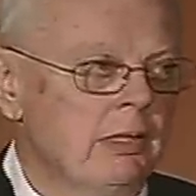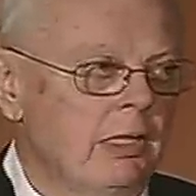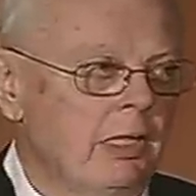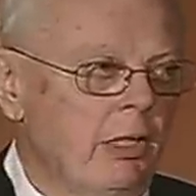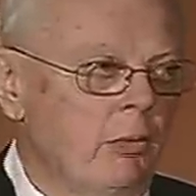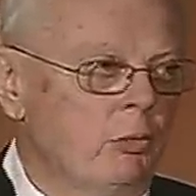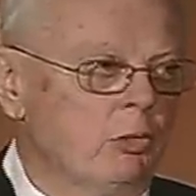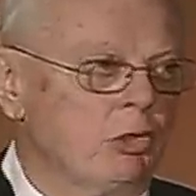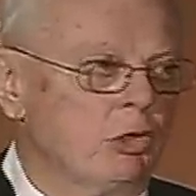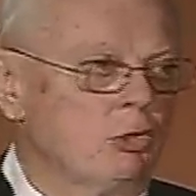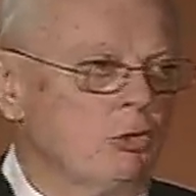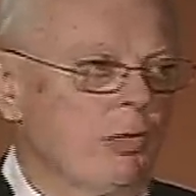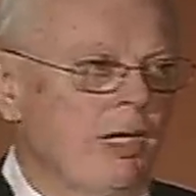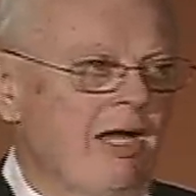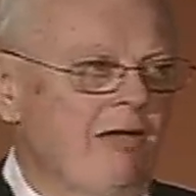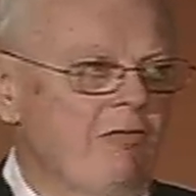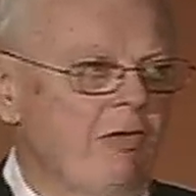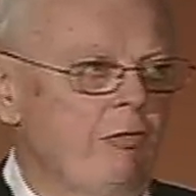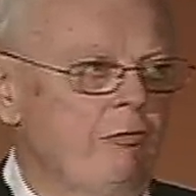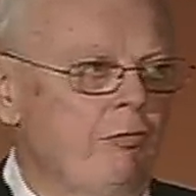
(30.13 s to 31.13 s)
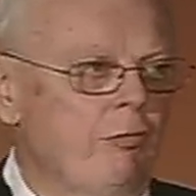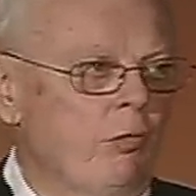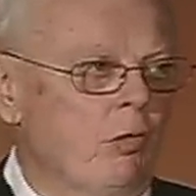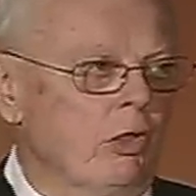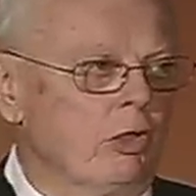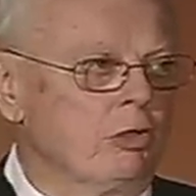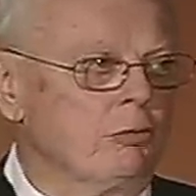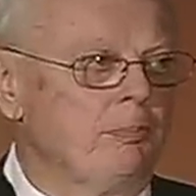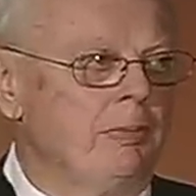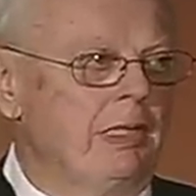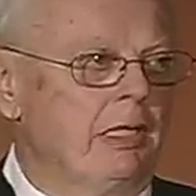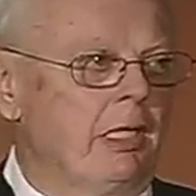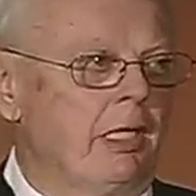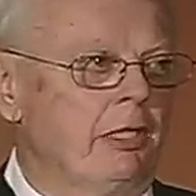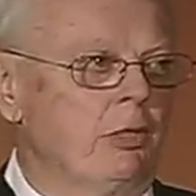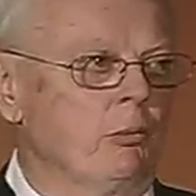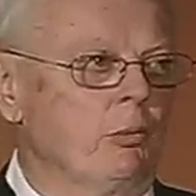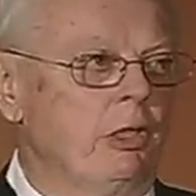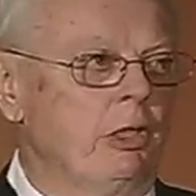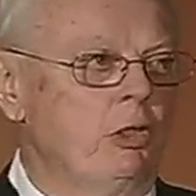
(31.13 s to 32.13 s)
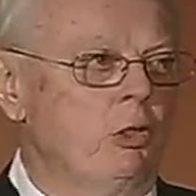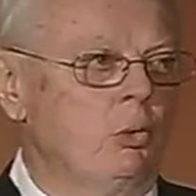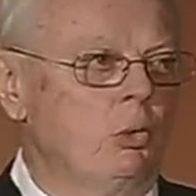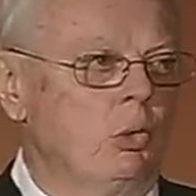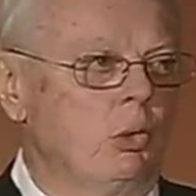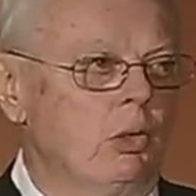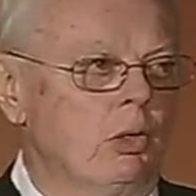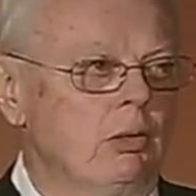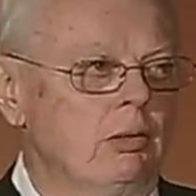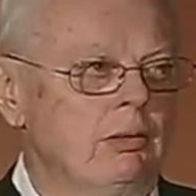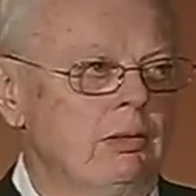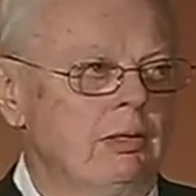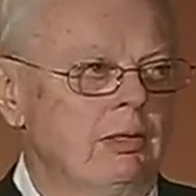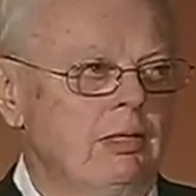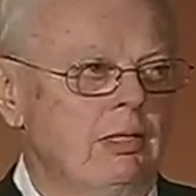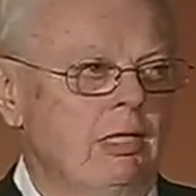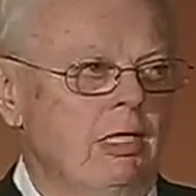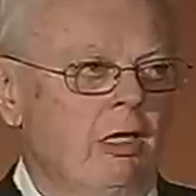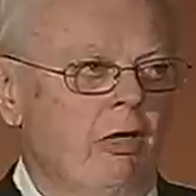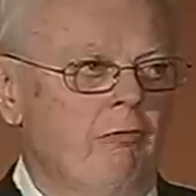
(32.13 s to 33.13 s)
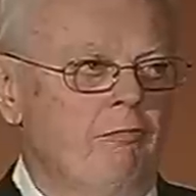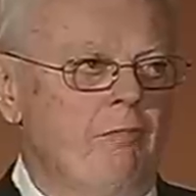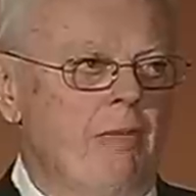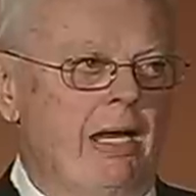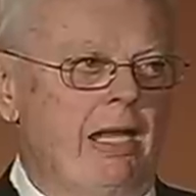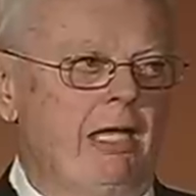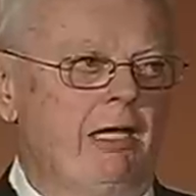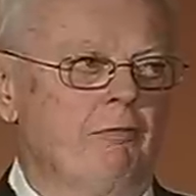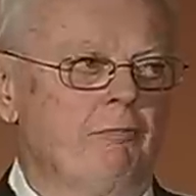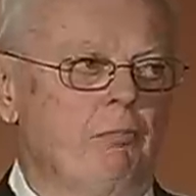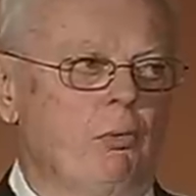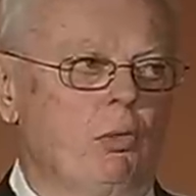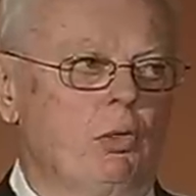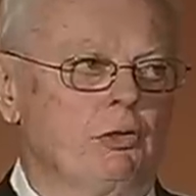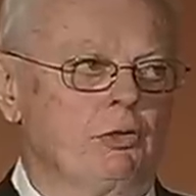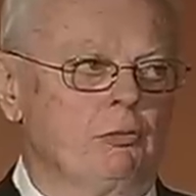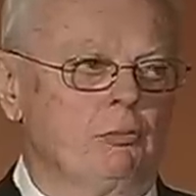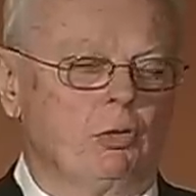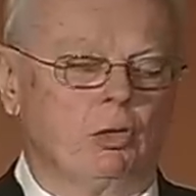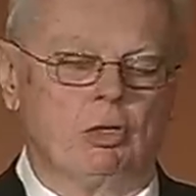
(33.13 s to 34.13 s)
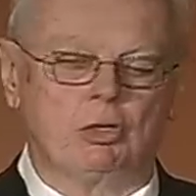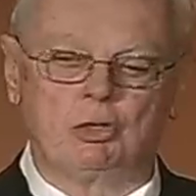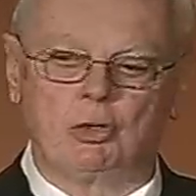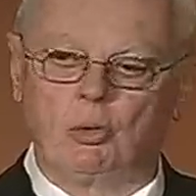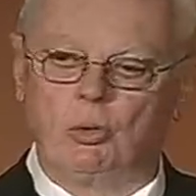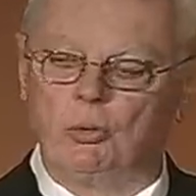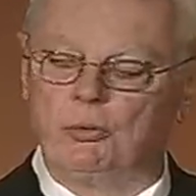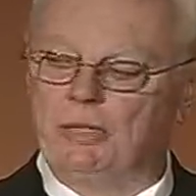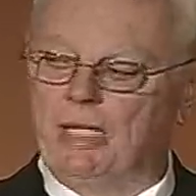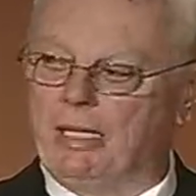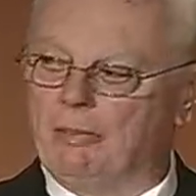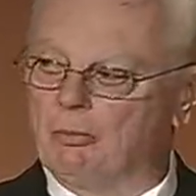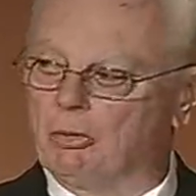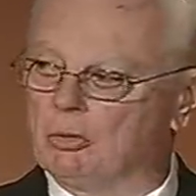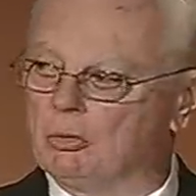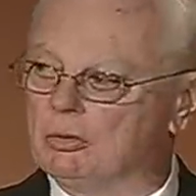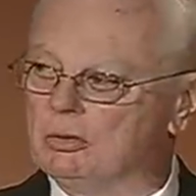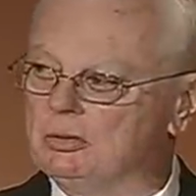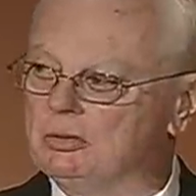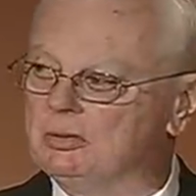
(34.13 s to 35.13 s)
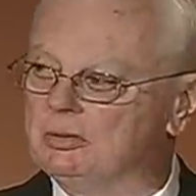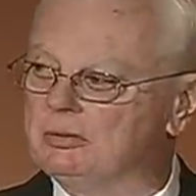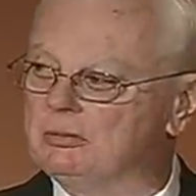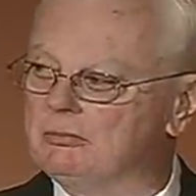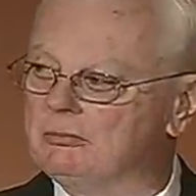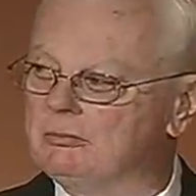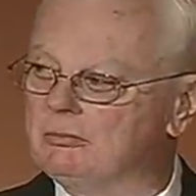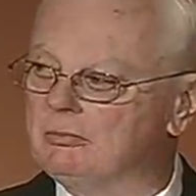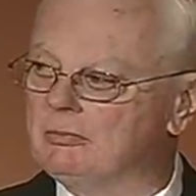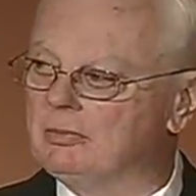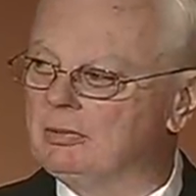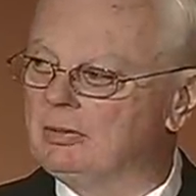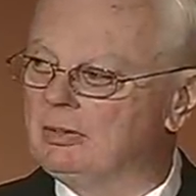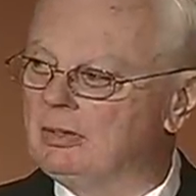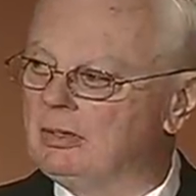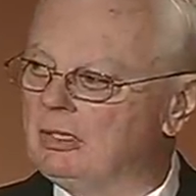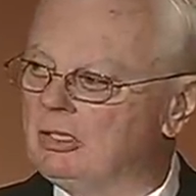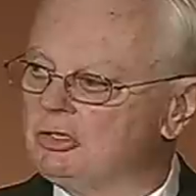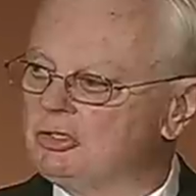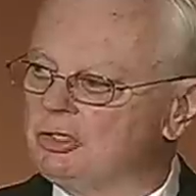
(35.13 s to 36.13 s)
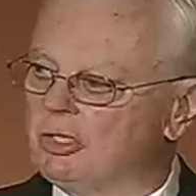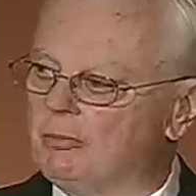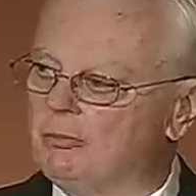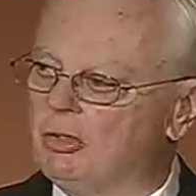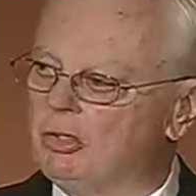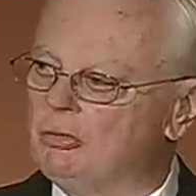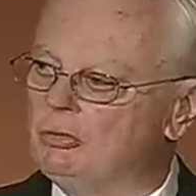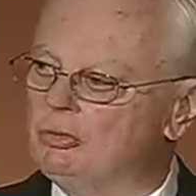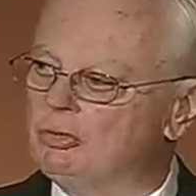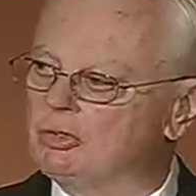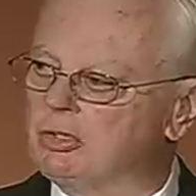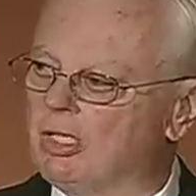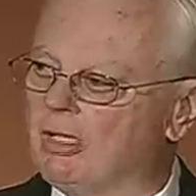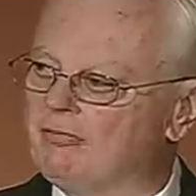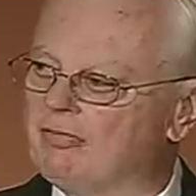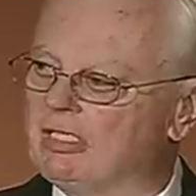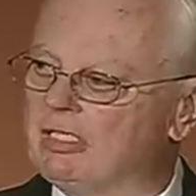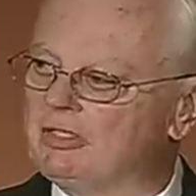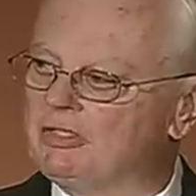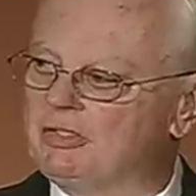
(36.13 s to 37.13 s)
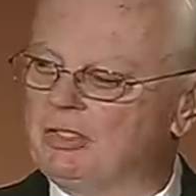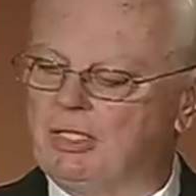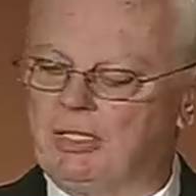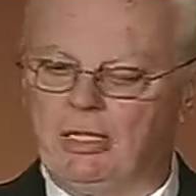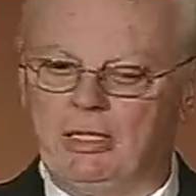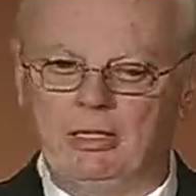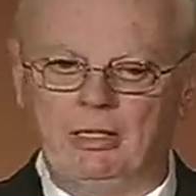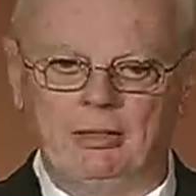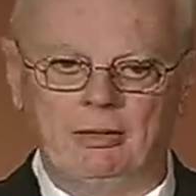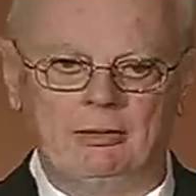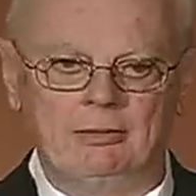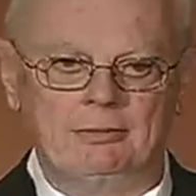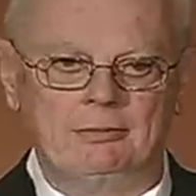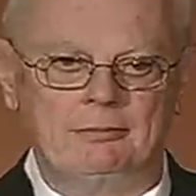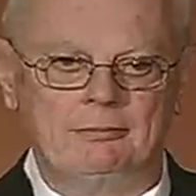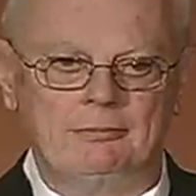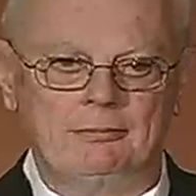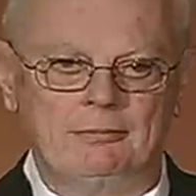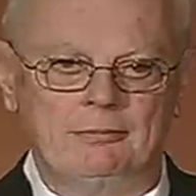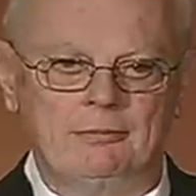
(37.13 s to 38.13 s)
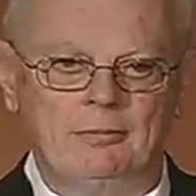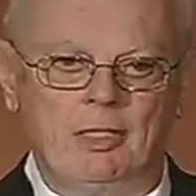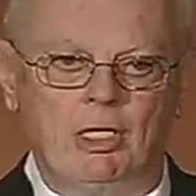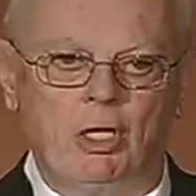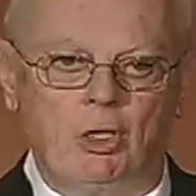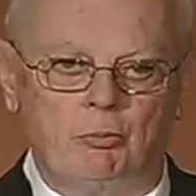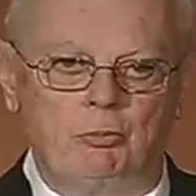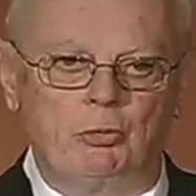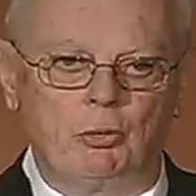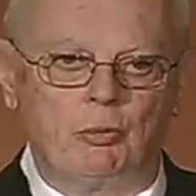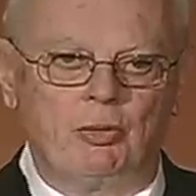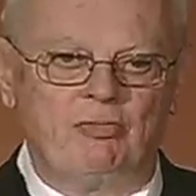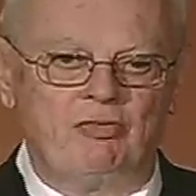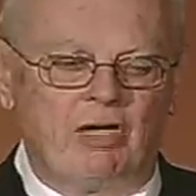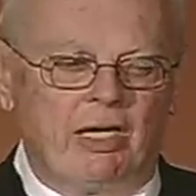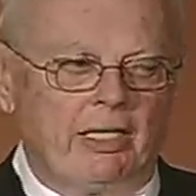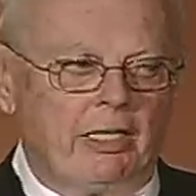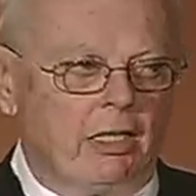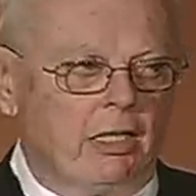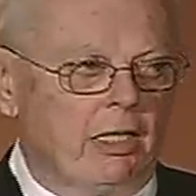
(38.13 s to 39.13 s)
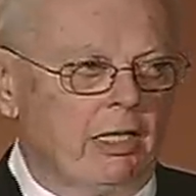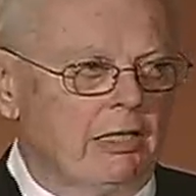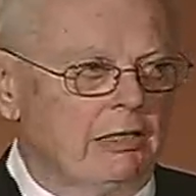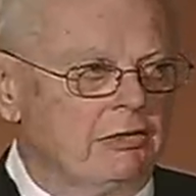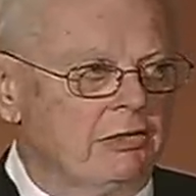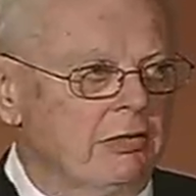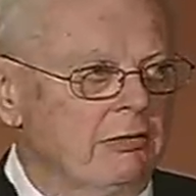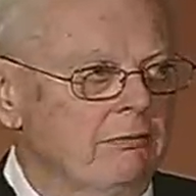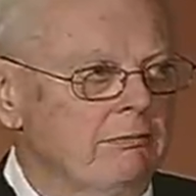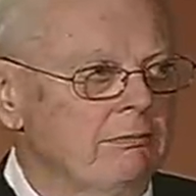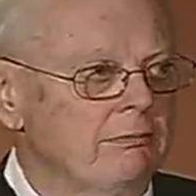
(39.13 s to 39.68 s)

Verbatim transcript: He was a driving force behind the renewal of many of Baltimore's old neighborhoods, someone whose love of the city helped to revitalize it.